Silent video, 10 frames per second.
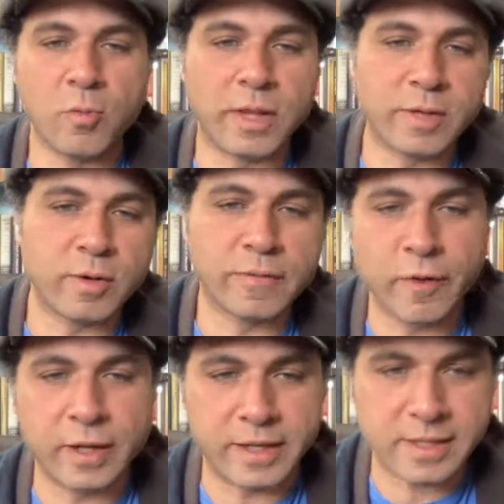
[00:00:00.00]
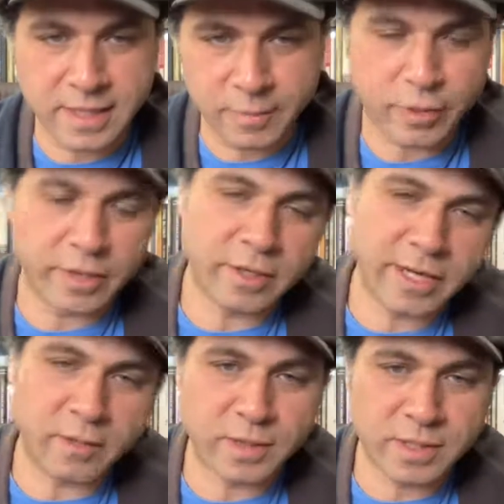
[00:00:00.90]
while you were falling asleep, while your
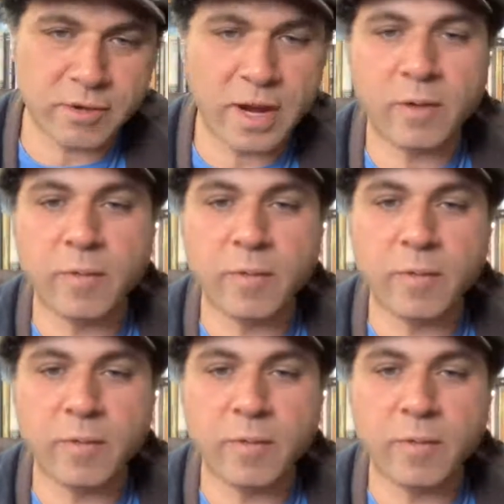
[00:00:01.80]
kid was crying.